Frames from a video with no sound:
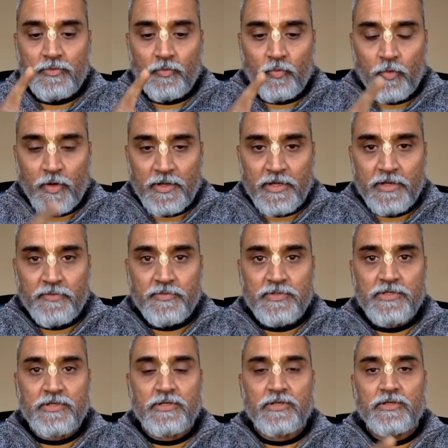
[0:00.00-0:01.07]

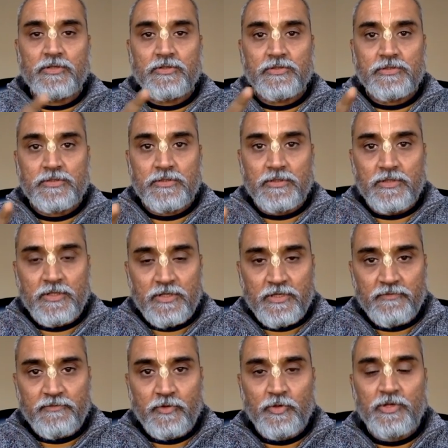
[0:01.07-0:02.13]
whatever the
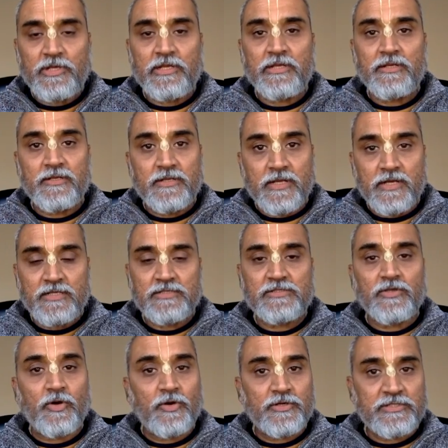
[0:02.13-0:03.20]
devotee
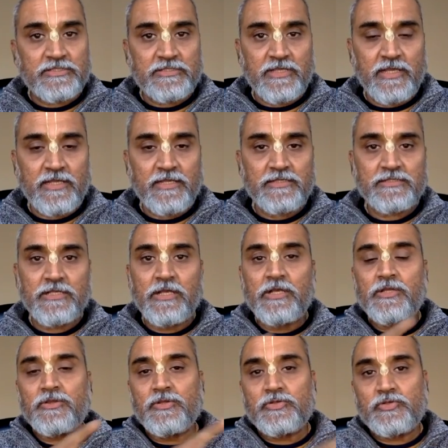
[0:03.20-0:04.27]
does or says,
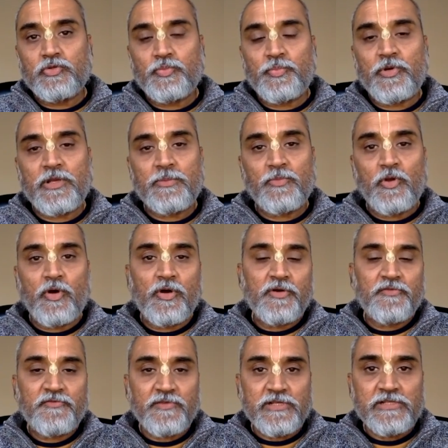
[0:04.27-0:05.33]
the Supreme Lord
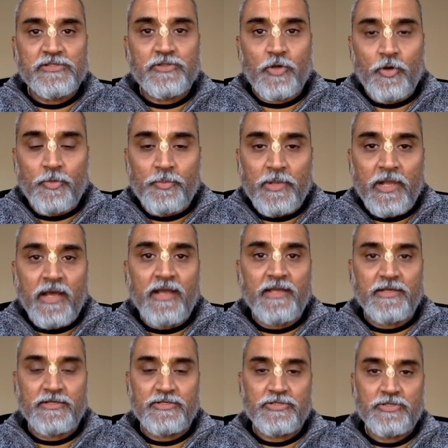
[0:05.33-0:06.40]
feels
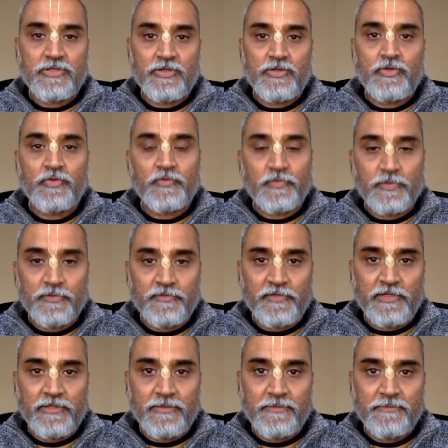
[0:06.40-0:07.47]
obliged to
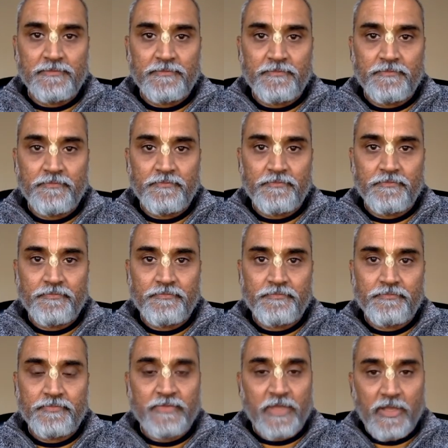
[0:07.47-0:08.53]
fulfill.
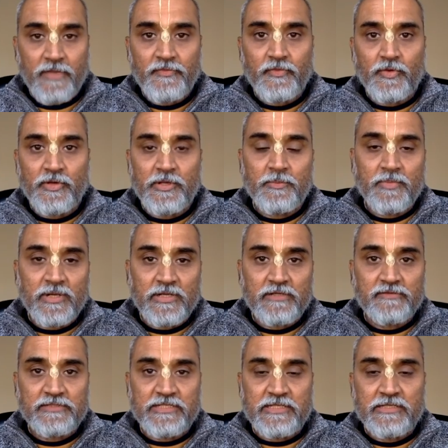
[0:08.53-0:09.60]
Therefore, in
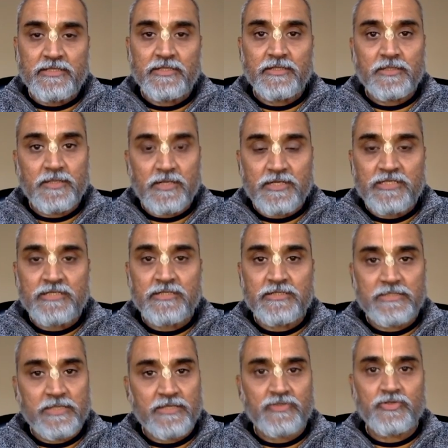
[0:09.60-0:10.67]
Bhagavad Gita, Krishna
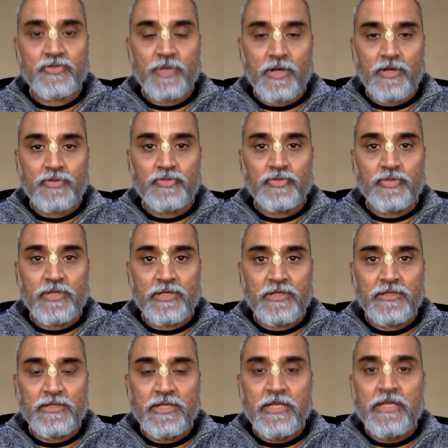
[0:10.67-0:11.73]
says to Arjuna,
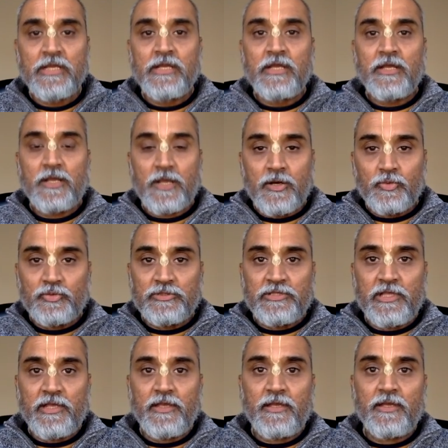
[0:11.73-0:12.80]

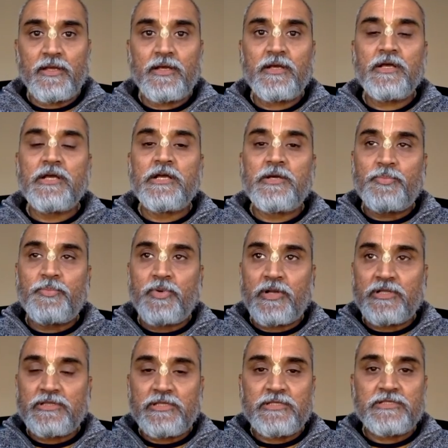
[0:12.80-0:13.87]
Kaunteya
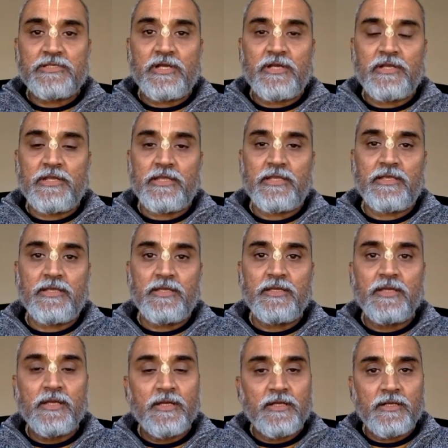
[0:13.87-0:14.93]

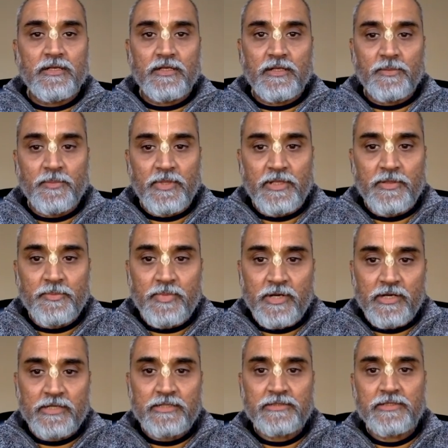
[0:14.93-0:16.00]
pratijanihi name
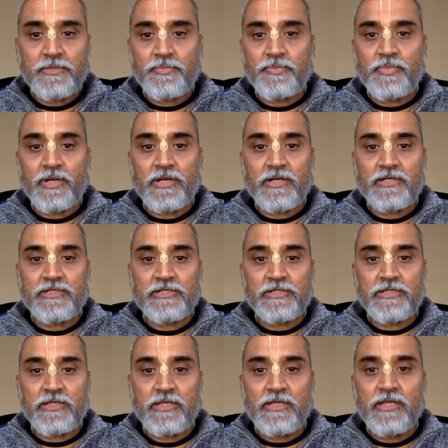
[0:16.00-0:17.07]
bhakta
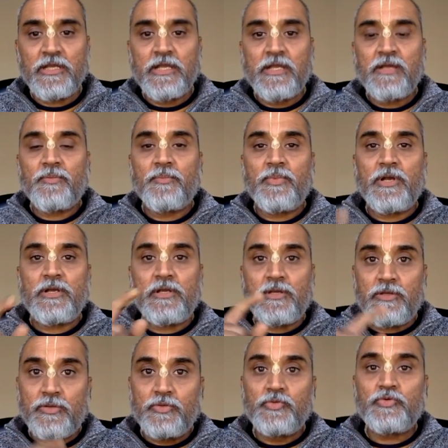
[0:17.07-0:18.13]
pranashati. But
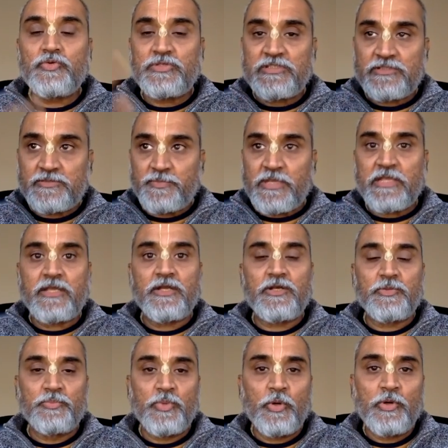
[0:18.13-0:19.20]
you speak
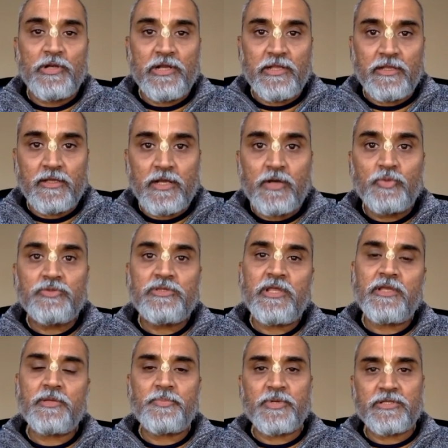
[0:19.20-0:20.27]
it boldly.
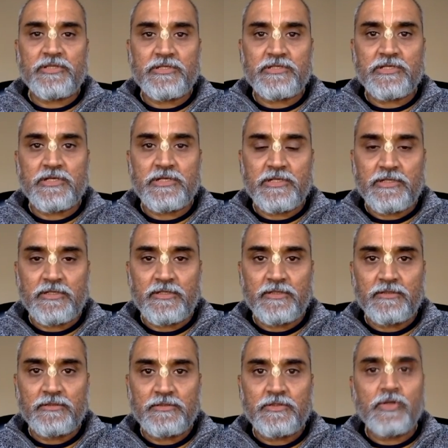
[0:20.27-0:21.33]
Kaunteya pratijani.
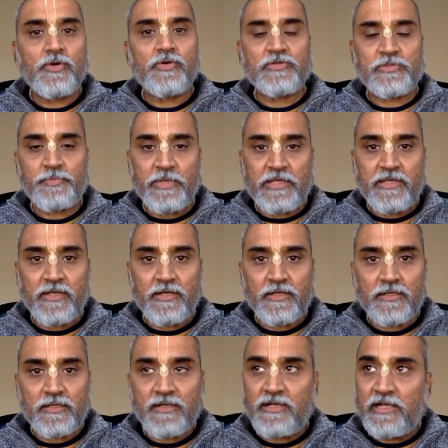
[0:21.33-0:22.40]
Go, speak
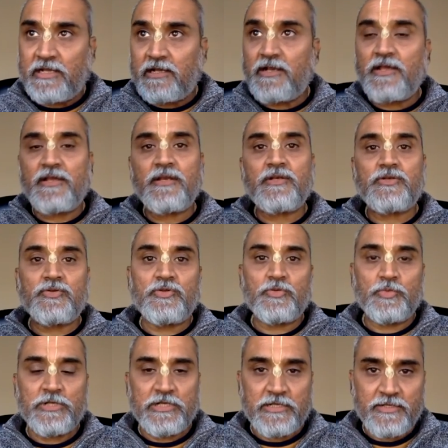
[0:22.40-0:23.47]
it. Declare it to the
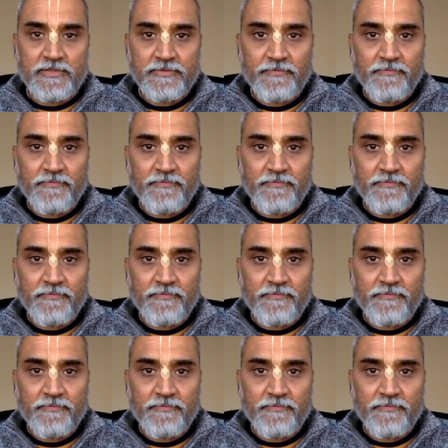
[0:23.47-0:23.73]
world.